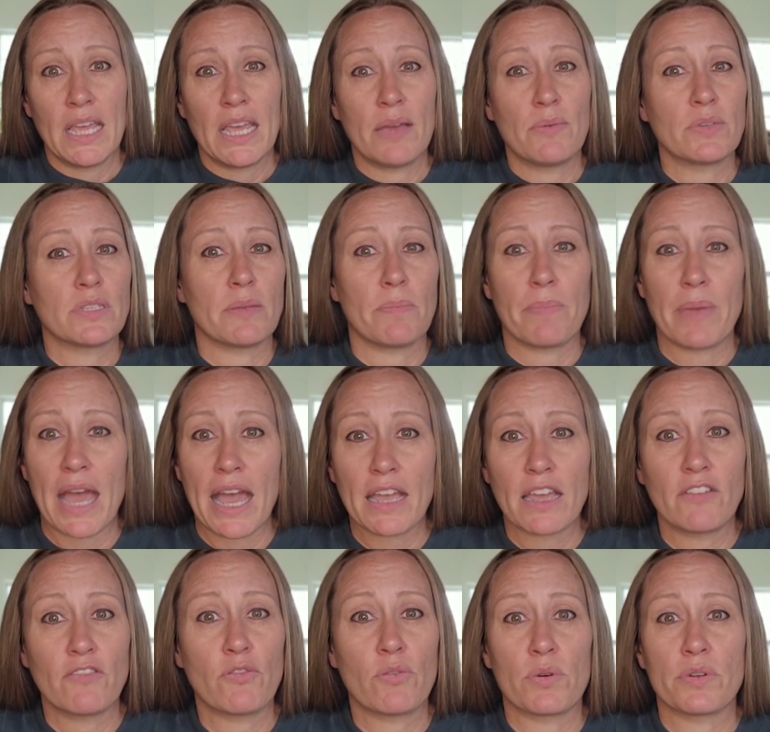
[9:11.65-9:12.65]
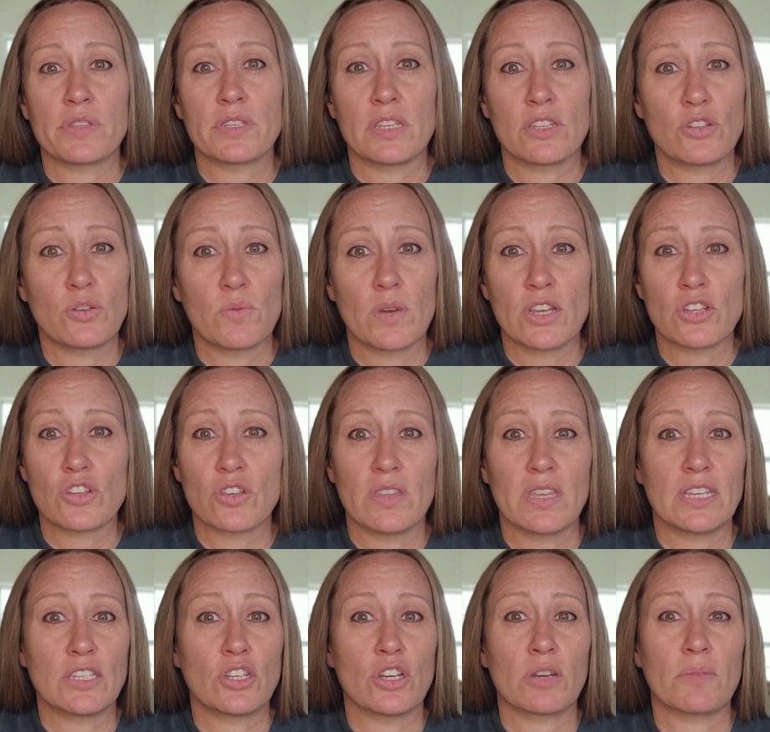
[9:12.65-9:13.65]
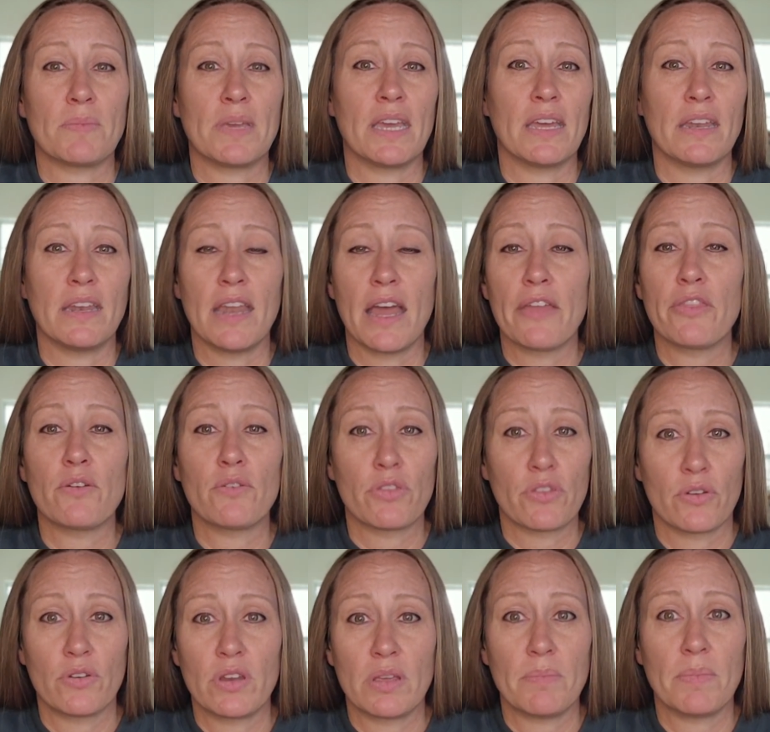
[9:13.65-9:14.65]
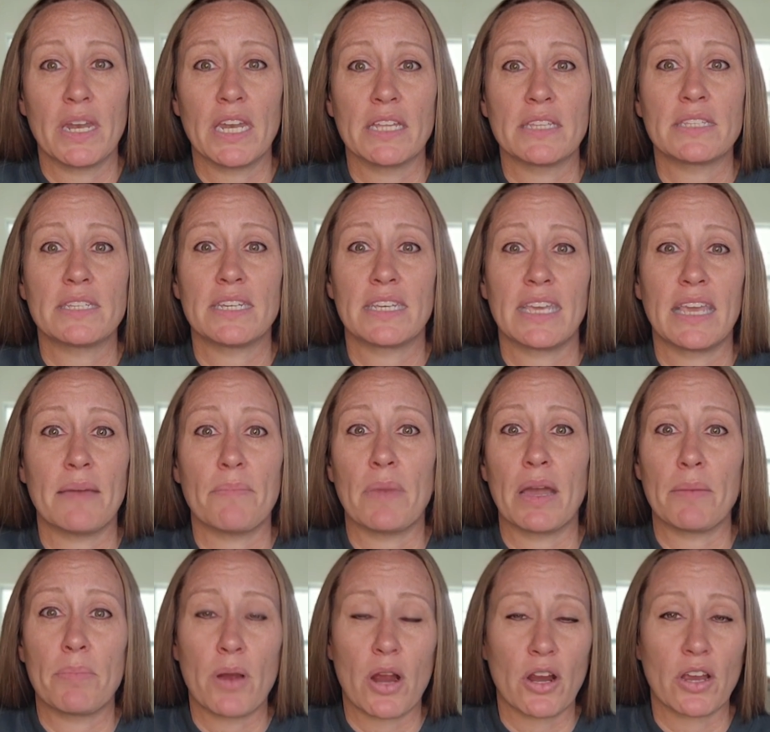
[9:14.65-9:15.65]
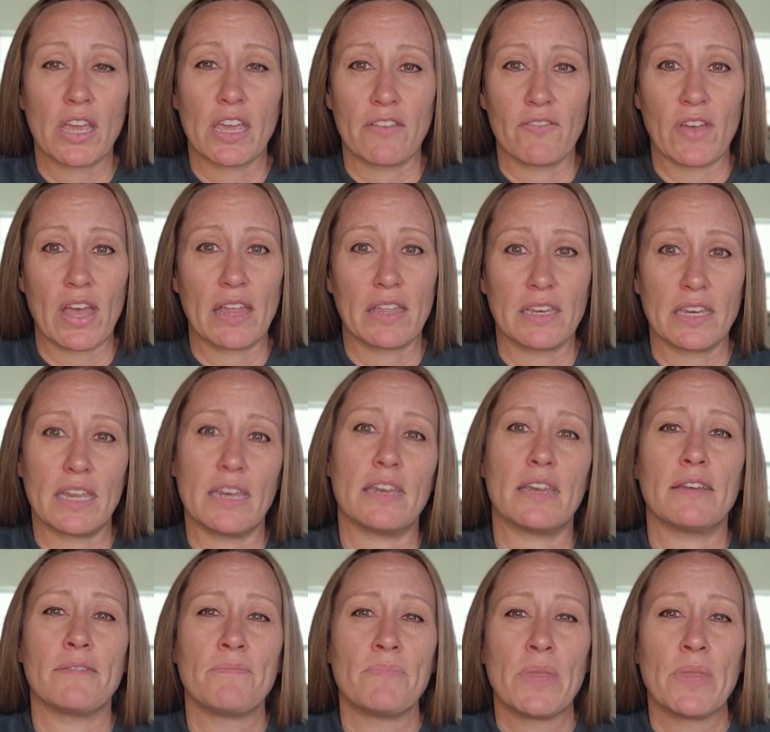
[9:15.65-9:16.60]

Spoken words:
It was a back and forth situation that took me another 30 minutes to get my parking validated.